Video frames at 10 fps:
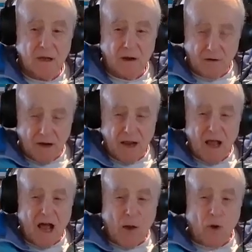All right.
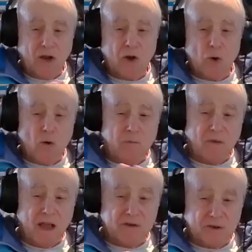I want to go over
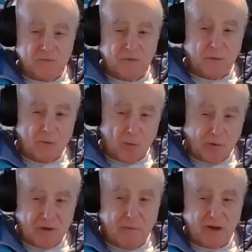that just for the
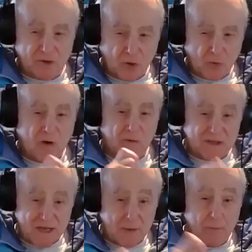moment to make sure we're on the
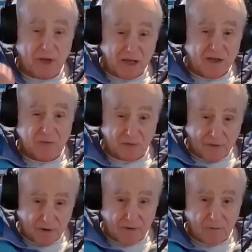same page with
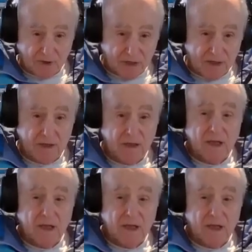it. Mm-hmm. Okay. Mm-hmm.